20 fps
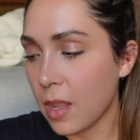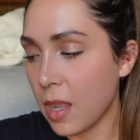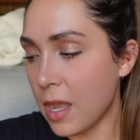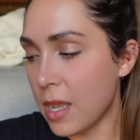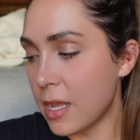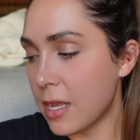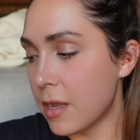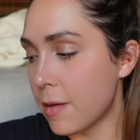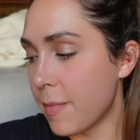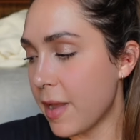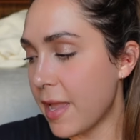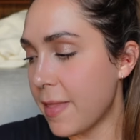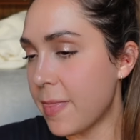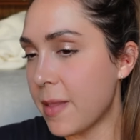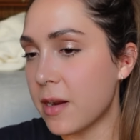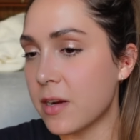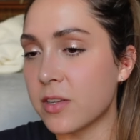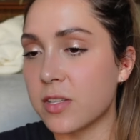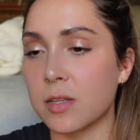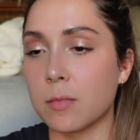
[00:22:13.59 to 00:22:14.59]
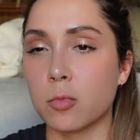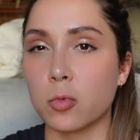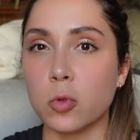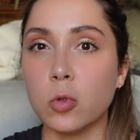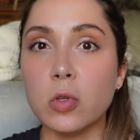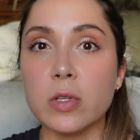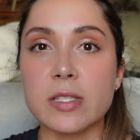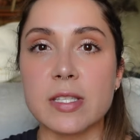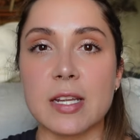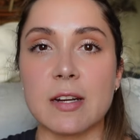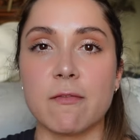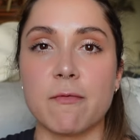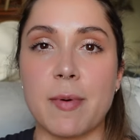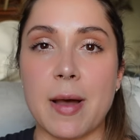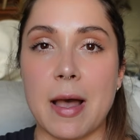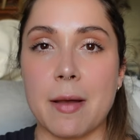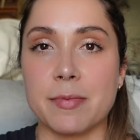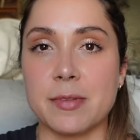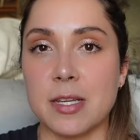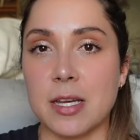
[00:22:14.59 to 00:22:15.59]
And there are some rules that have
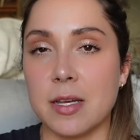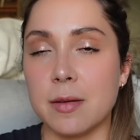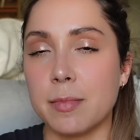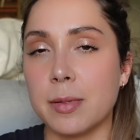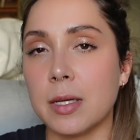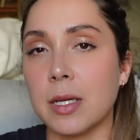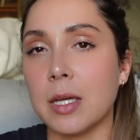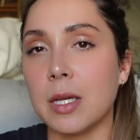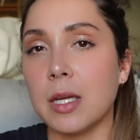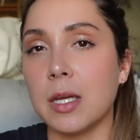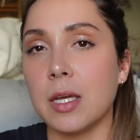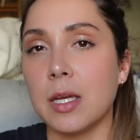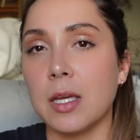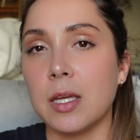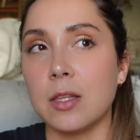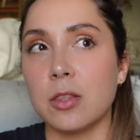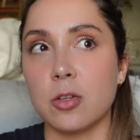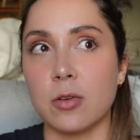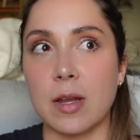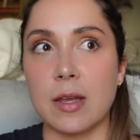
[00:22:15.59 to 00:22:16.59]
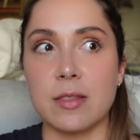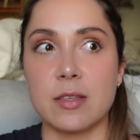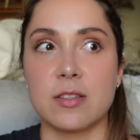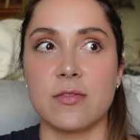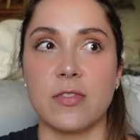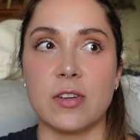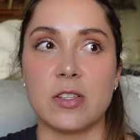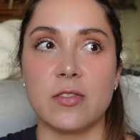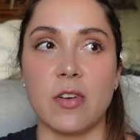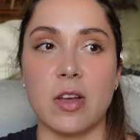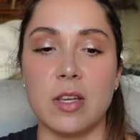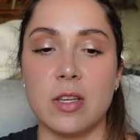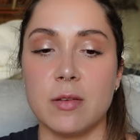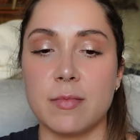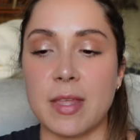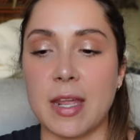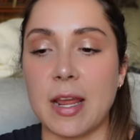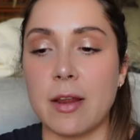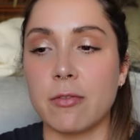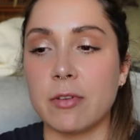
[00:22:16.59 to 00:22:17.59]
popped up throughout this first
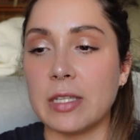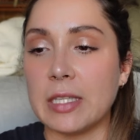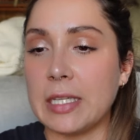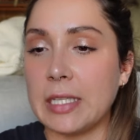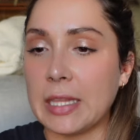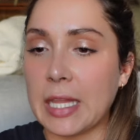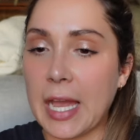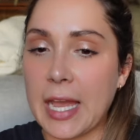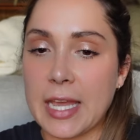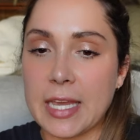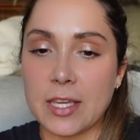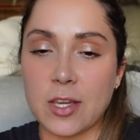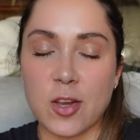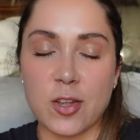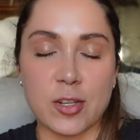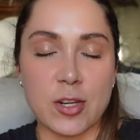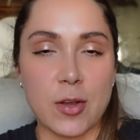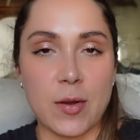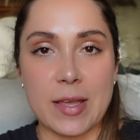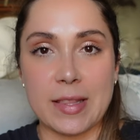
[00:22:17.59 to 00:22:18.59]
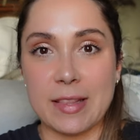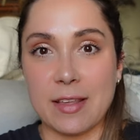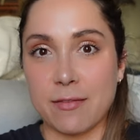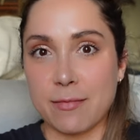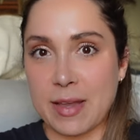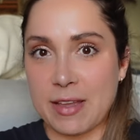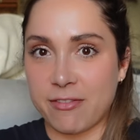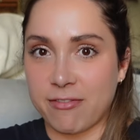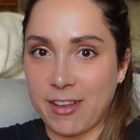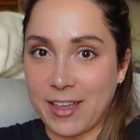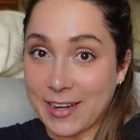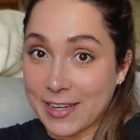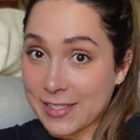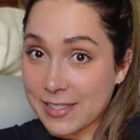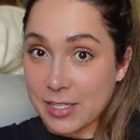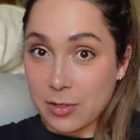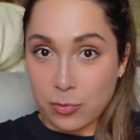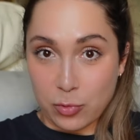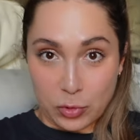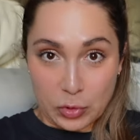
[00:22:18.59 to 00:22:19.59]
volume that I really like. Y'all know I love my
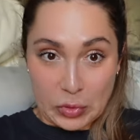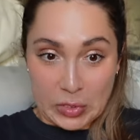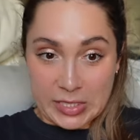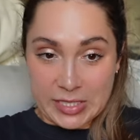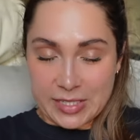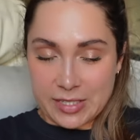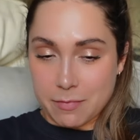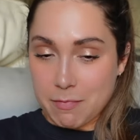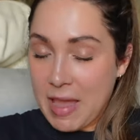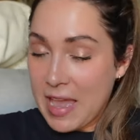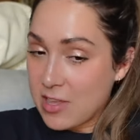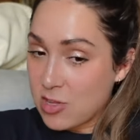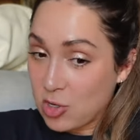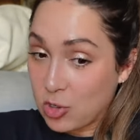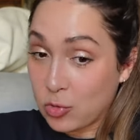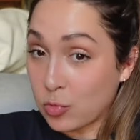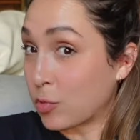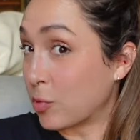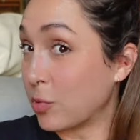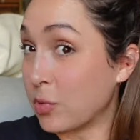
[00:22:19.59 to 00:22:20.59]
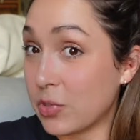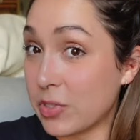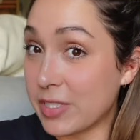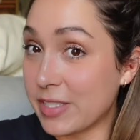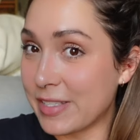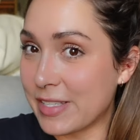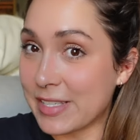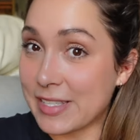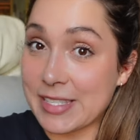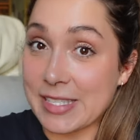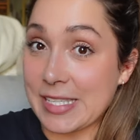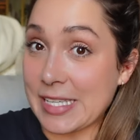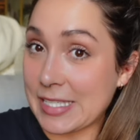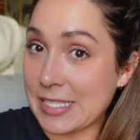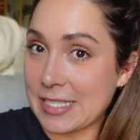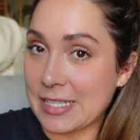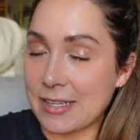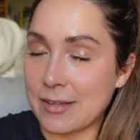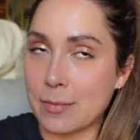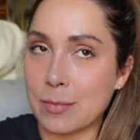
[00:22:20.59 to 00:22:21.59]
fantasy rules, magic rules and
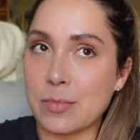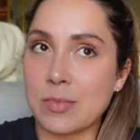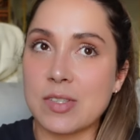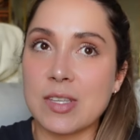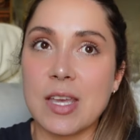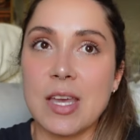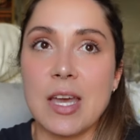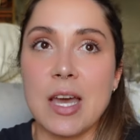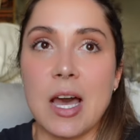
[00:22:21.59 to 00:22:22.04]
systems.